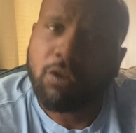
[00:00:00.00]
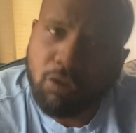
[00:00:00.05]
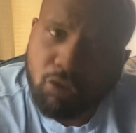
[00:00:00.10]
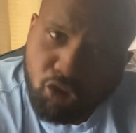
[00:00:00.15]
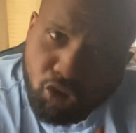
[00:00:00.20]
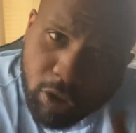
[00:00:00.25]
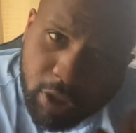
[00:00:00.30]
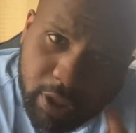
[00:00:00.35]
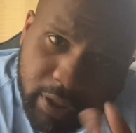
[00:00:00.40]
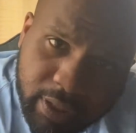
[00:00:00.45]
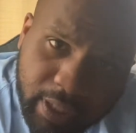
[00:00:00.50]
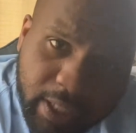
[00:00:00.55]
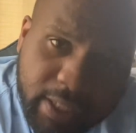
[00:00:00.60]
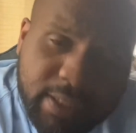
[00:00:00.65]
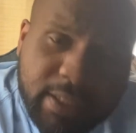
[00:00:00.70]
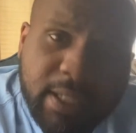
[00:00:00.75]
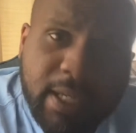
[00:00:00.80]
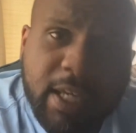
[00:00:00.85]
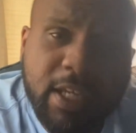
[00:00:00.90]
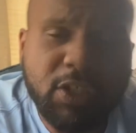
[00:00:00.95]
drink a
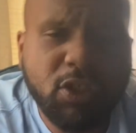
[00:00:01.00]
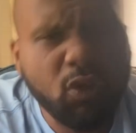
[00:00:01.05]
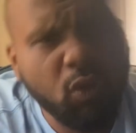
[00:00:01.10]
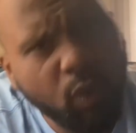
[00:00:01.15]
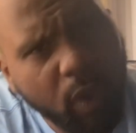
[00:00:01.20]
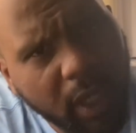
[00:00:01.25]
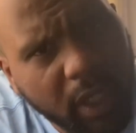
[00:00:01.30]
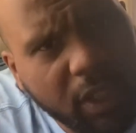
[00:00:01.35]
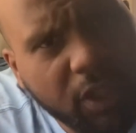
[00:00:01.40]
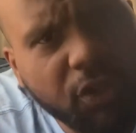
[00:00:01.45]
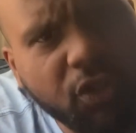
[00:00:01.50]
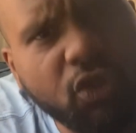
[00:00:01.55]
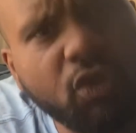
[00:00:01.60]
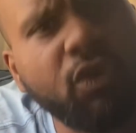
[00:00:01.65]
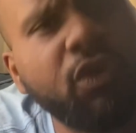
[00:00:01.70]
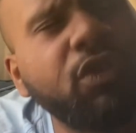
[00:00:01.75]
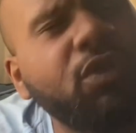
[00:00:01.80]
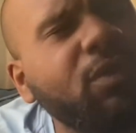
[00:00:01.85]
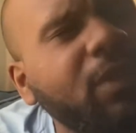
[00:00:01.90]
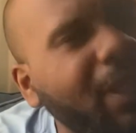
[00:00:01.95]
nice glass of wine or two
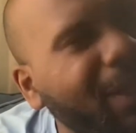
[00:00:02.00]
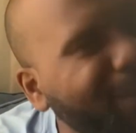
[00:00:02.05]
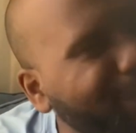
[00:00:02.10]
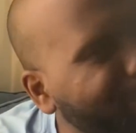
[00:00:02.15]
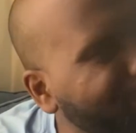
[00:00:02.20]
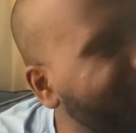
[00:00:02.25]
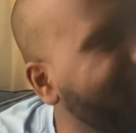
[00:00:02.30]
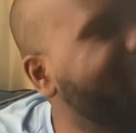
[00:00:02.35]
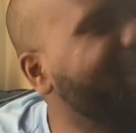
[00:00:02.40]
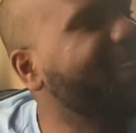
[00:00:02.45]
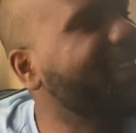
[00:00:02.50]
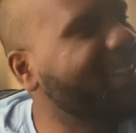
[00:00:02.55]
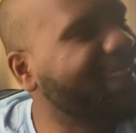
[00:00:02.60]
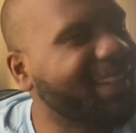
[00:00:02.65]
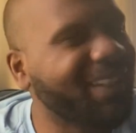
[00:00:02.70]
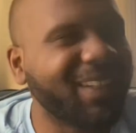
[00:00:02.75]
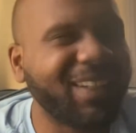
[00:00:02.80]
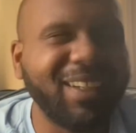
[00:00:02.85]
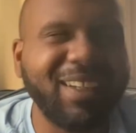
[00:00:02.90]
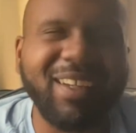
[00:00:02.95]
and you like,
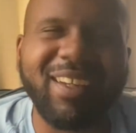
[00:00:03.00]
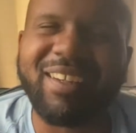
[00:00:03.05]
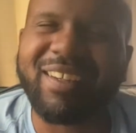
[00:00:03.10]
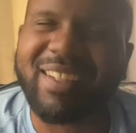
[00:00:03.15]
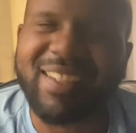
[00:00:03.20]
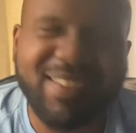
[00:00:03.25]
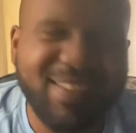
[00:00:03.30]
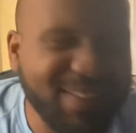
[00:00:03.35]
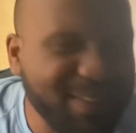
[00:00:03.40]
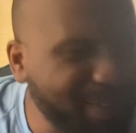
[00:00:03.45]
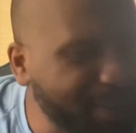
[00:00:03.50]
yeah, listen to